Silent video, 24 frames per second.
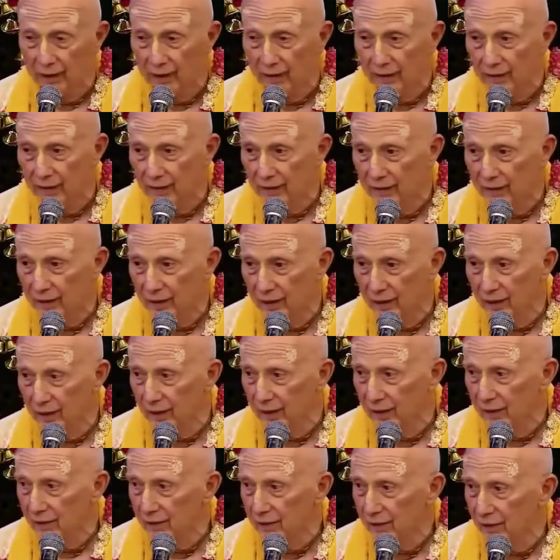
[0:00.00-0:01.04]
my
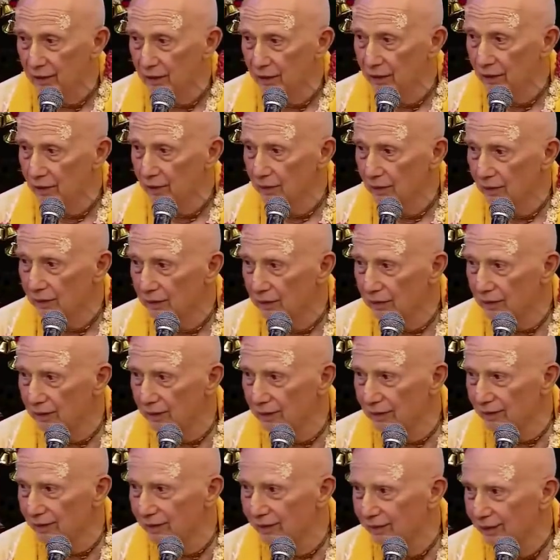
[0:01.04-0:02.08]
God, that's horrible.
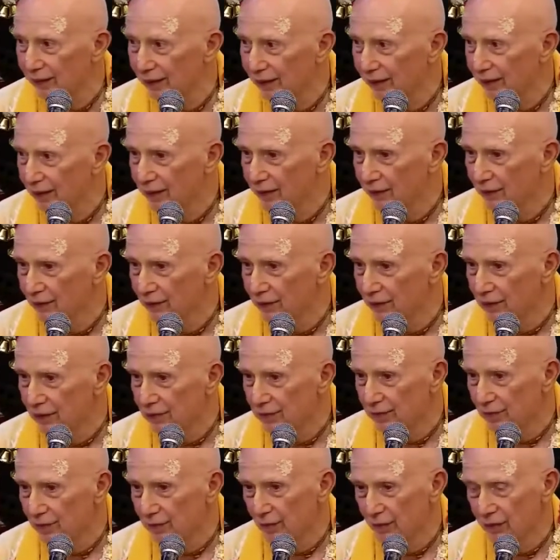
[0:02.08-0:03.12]
What
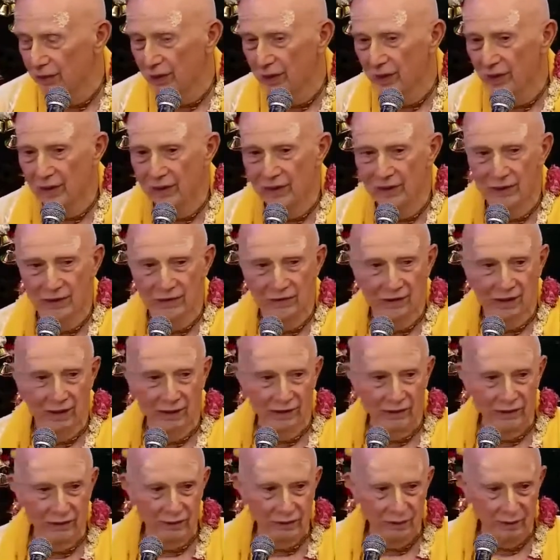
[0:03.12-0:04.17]
does Prabodhananda
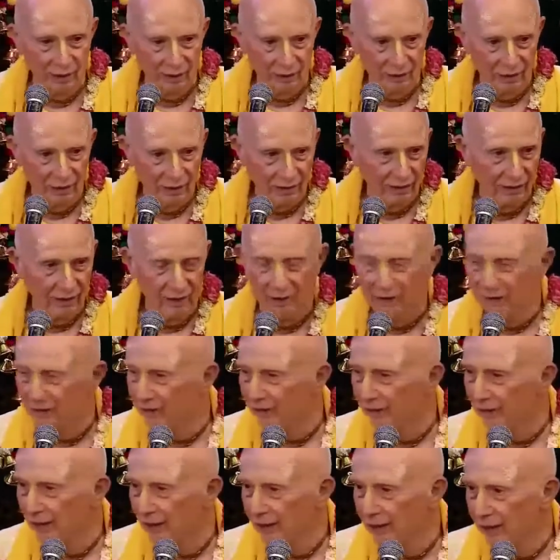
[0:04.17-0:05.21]
Saraswati
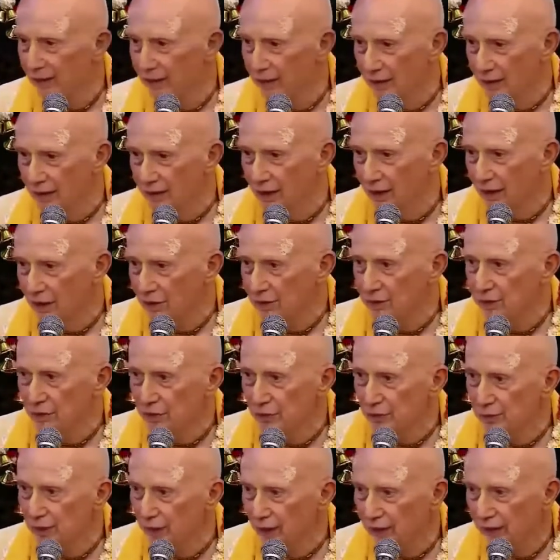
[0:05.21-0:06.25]
say? Akash
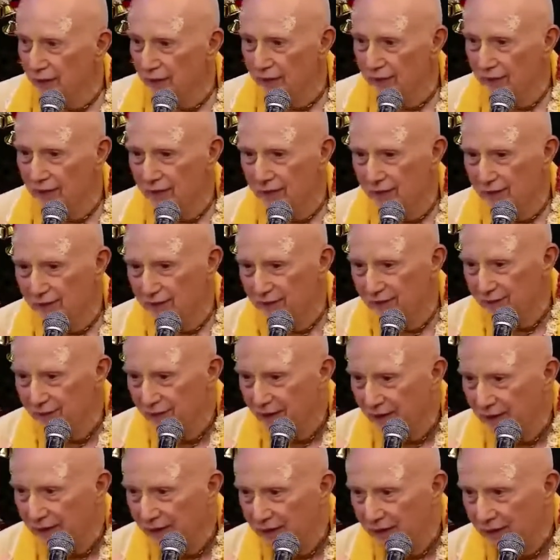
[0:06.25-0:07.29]
pushpayate.
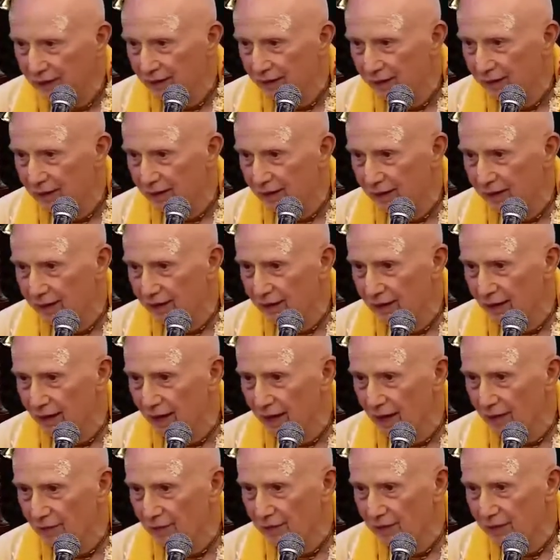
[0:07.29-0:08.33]
That the
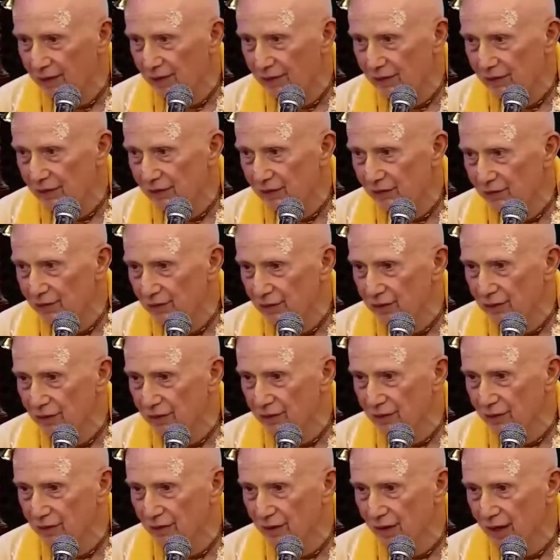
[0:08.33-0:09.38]
happiness of
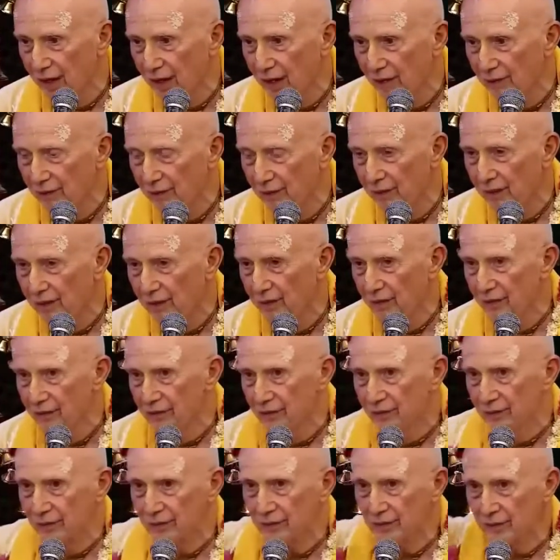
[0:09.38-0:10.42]
material, hap uh,
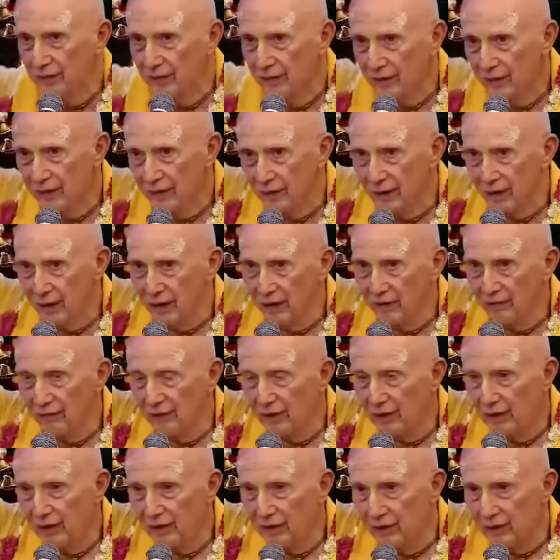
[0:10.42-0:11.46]
you know,
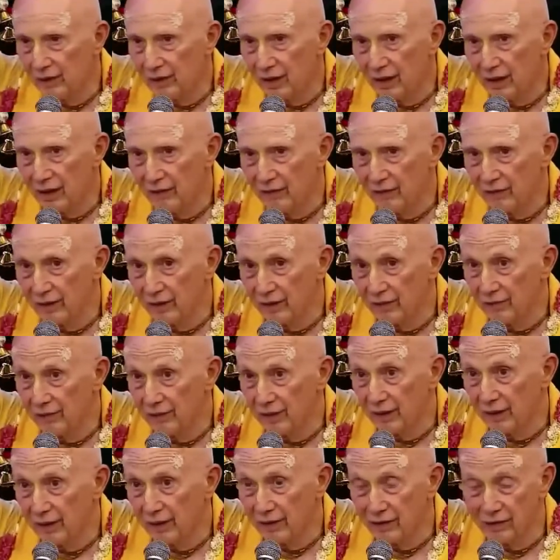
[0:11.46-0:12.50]
elevated to the heavenly
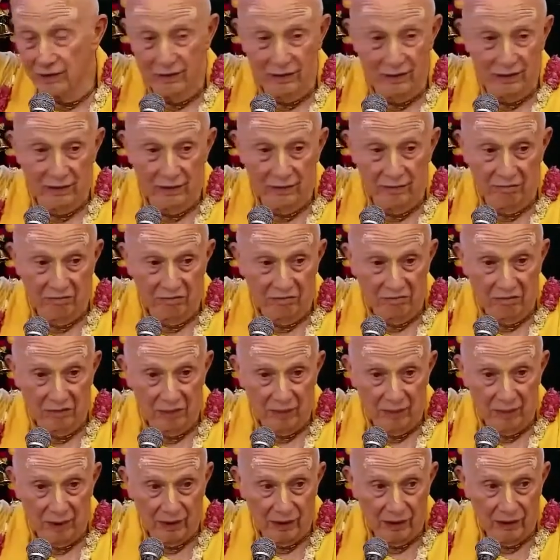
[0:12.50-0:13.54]
planets.
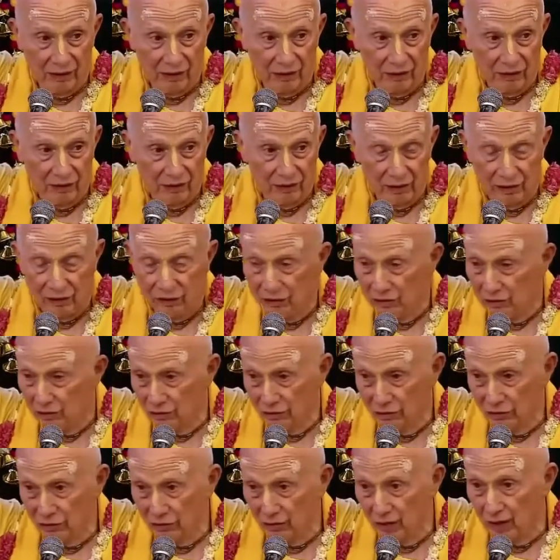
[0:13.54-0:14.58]
I mean, it's, it's
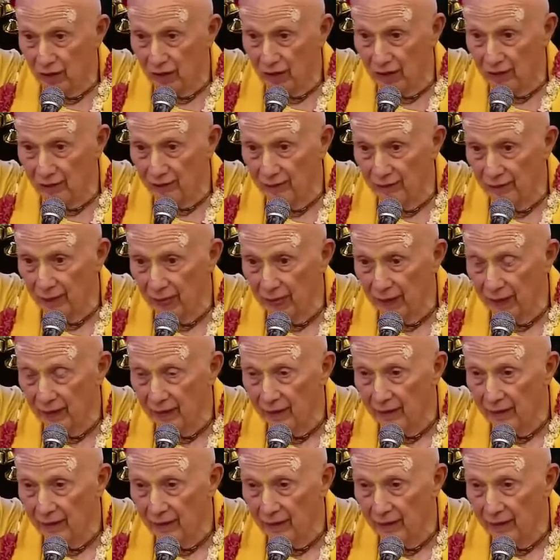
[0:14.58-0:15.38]
described